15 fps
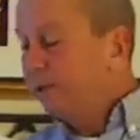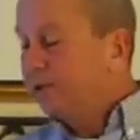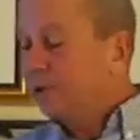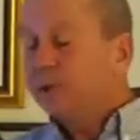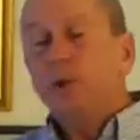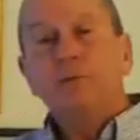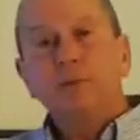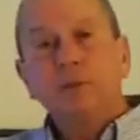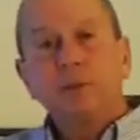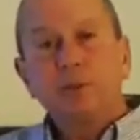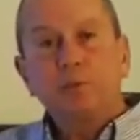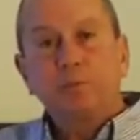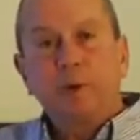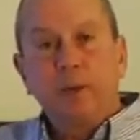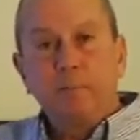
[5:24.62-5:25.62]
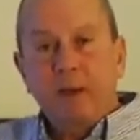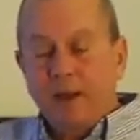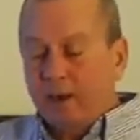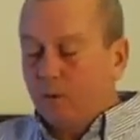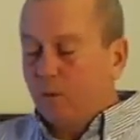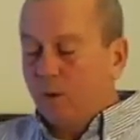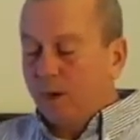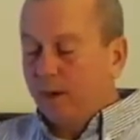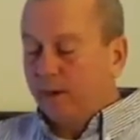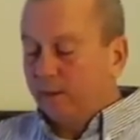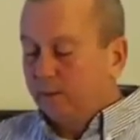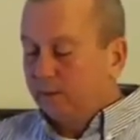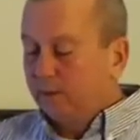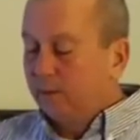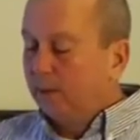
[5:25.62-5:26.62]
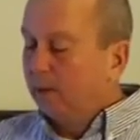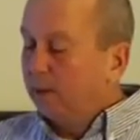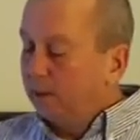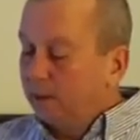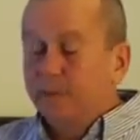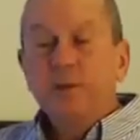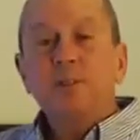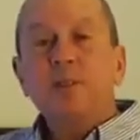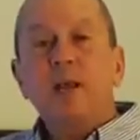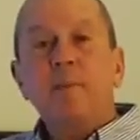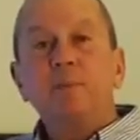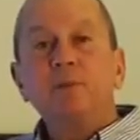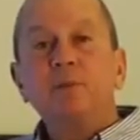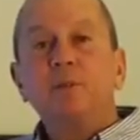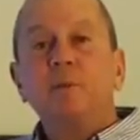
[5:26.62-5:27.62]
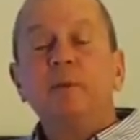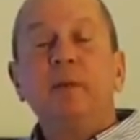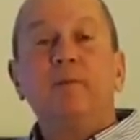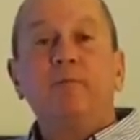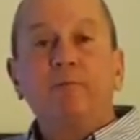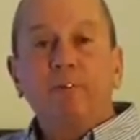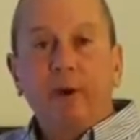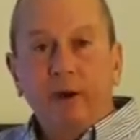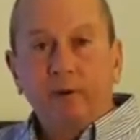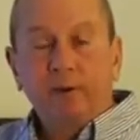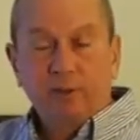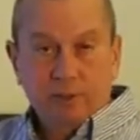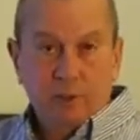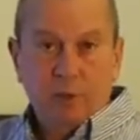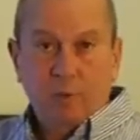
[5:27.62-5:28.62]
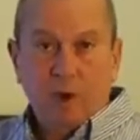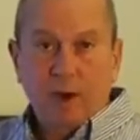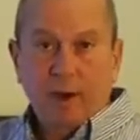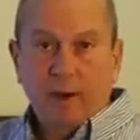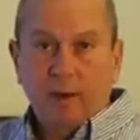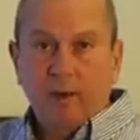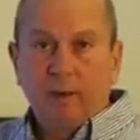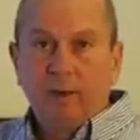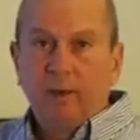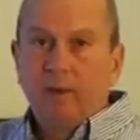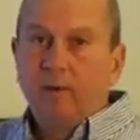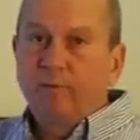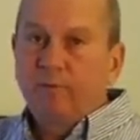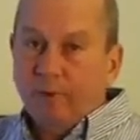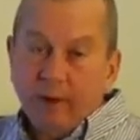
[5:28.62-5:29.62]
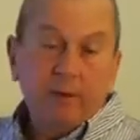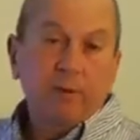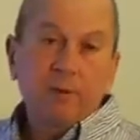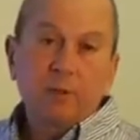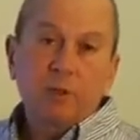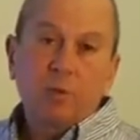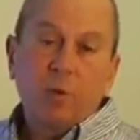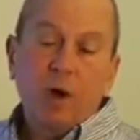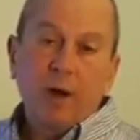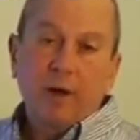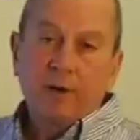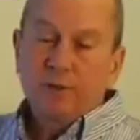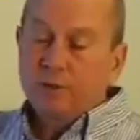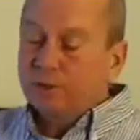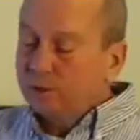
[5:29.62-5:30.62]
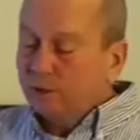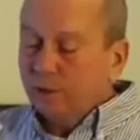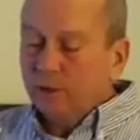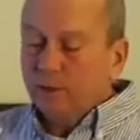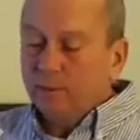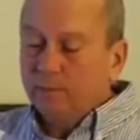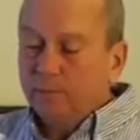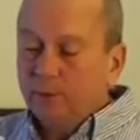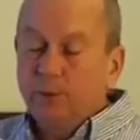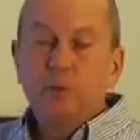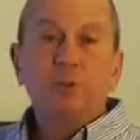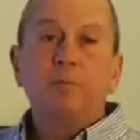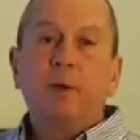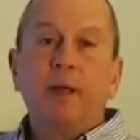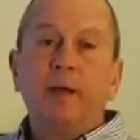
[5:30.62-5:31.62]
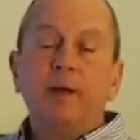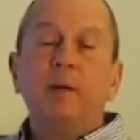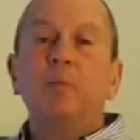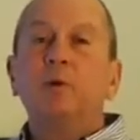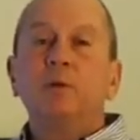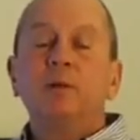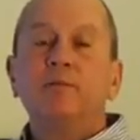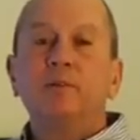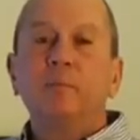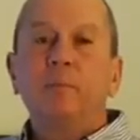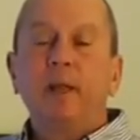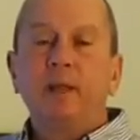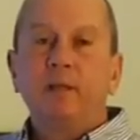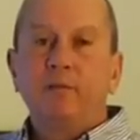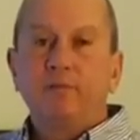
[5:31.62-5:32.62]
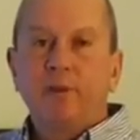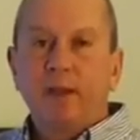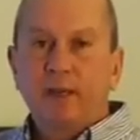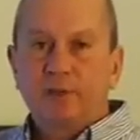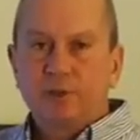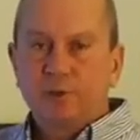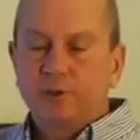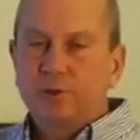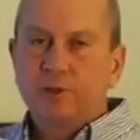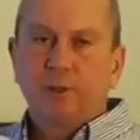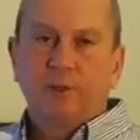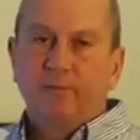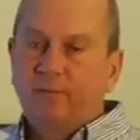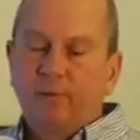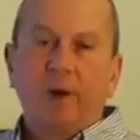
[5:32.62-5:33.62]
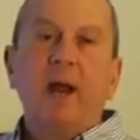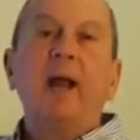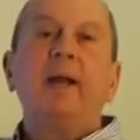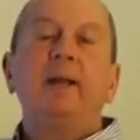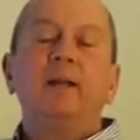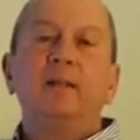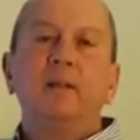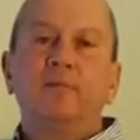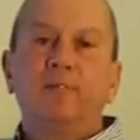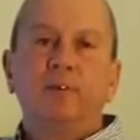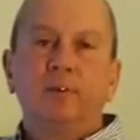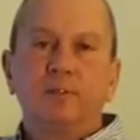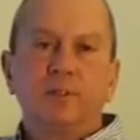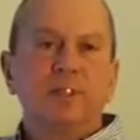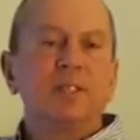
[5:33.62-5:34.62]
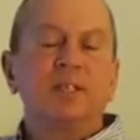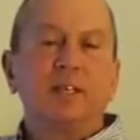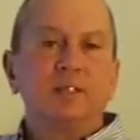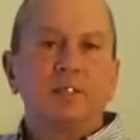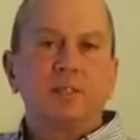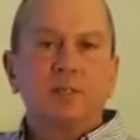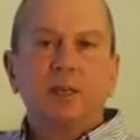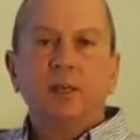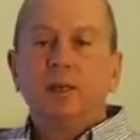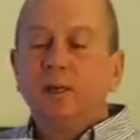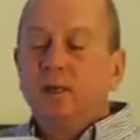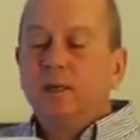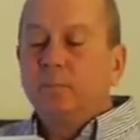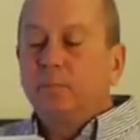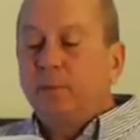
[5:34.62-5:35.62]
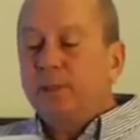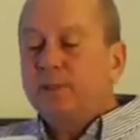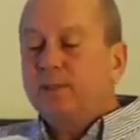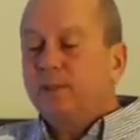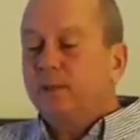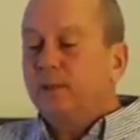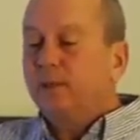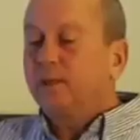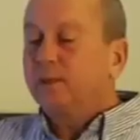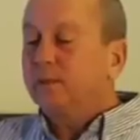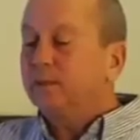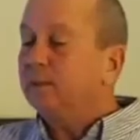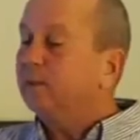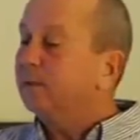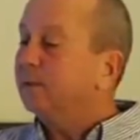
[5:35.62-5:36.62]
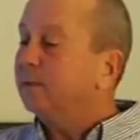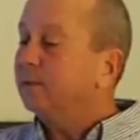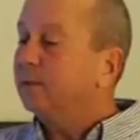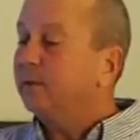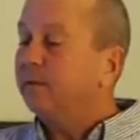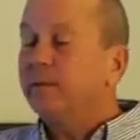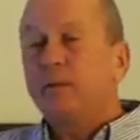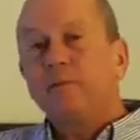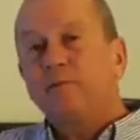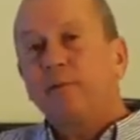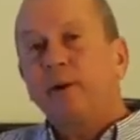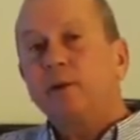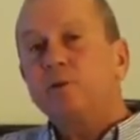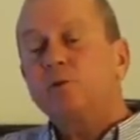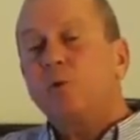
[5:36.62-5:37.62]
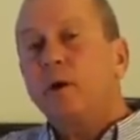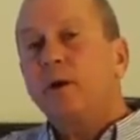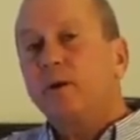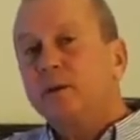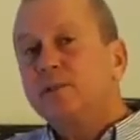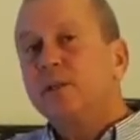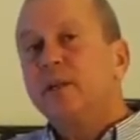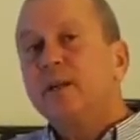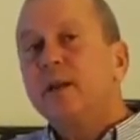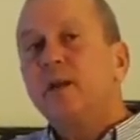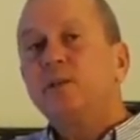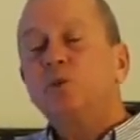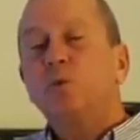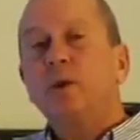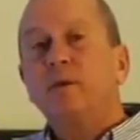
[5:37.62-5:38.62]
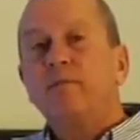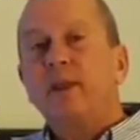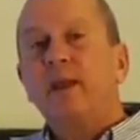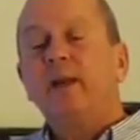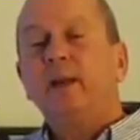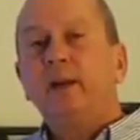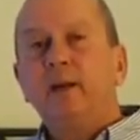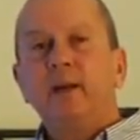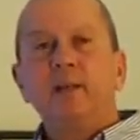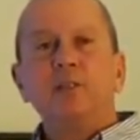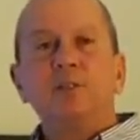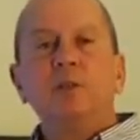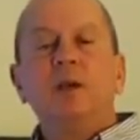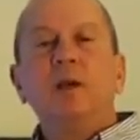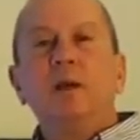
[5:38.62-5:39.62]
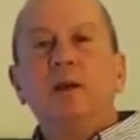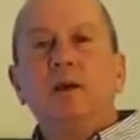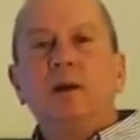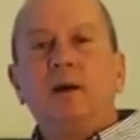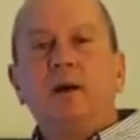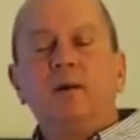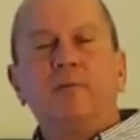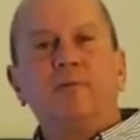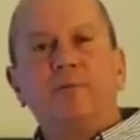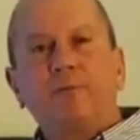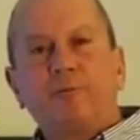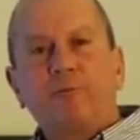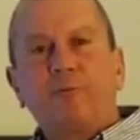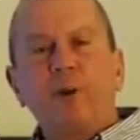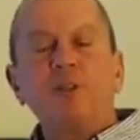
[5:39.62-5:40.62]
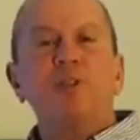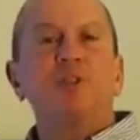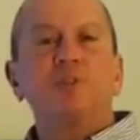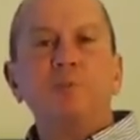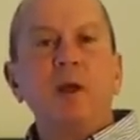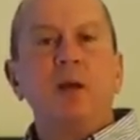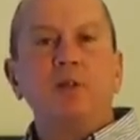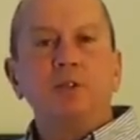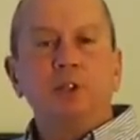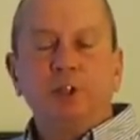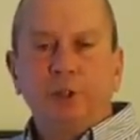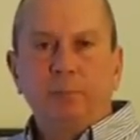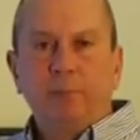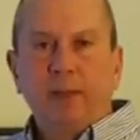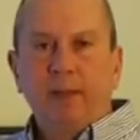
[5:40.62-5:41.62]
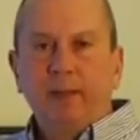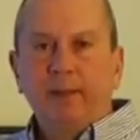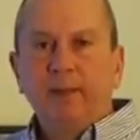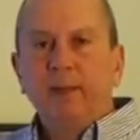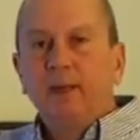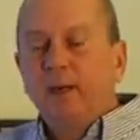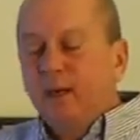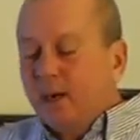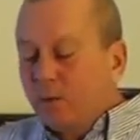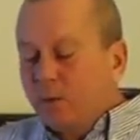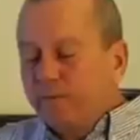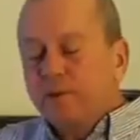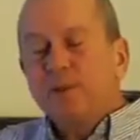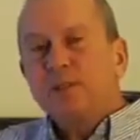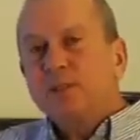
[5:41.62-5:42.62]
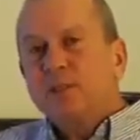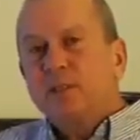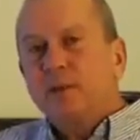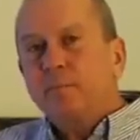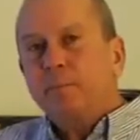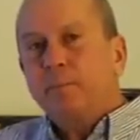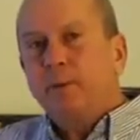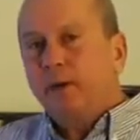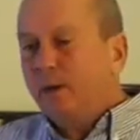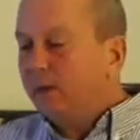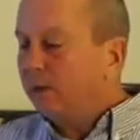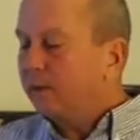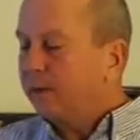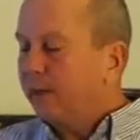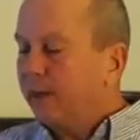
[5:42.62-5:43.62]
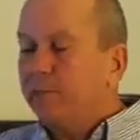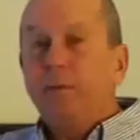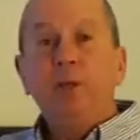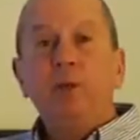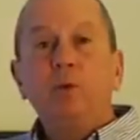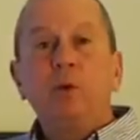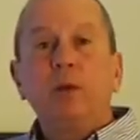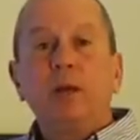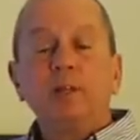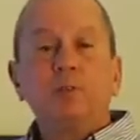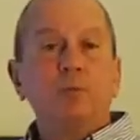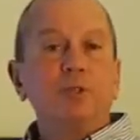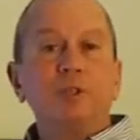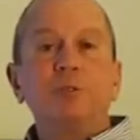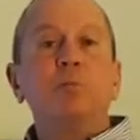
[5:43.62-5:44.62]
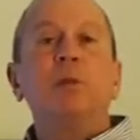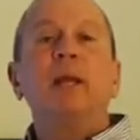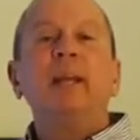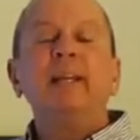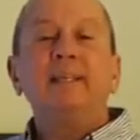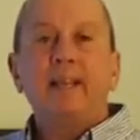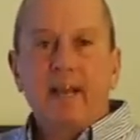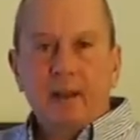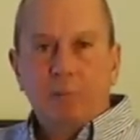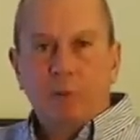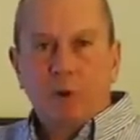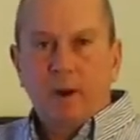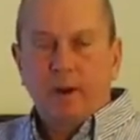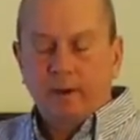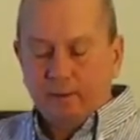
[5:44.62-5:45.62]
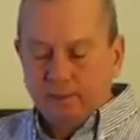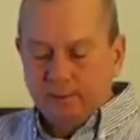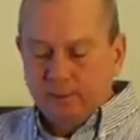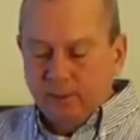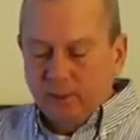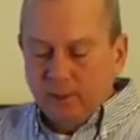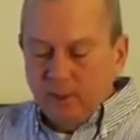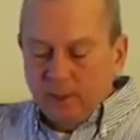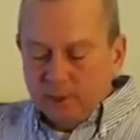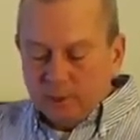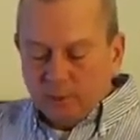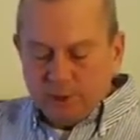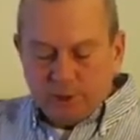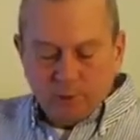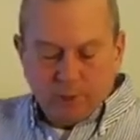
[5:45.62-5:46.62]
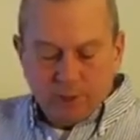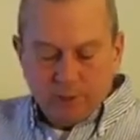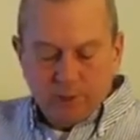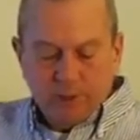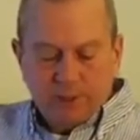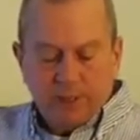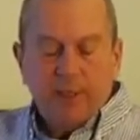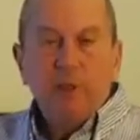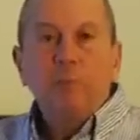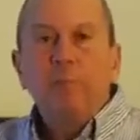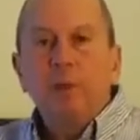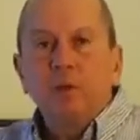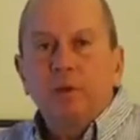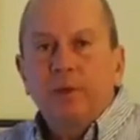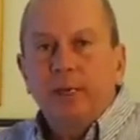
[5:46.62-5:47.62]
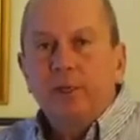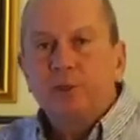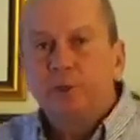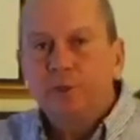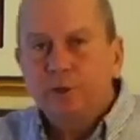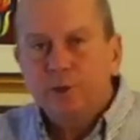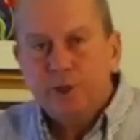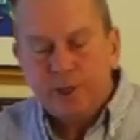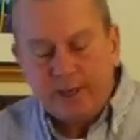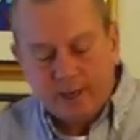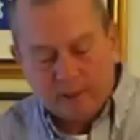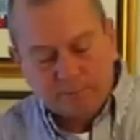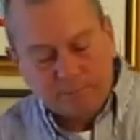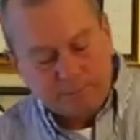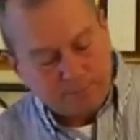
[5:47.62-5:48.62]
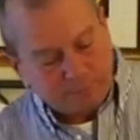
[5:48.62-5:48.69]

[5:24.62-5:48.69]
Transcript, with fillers: get yourself a little spray bottle of water. Now this happens to be a fragranced water. Fragranced waters are produced by a number of different manufacturers in a variety of different scents but uh, uh, the, the, fragrance water is a nice way of adding a nice uh, fresh smell to your bed. However, this tip can be utilized with just plain tap water. So what you want to do is take your pillowcase or your sham,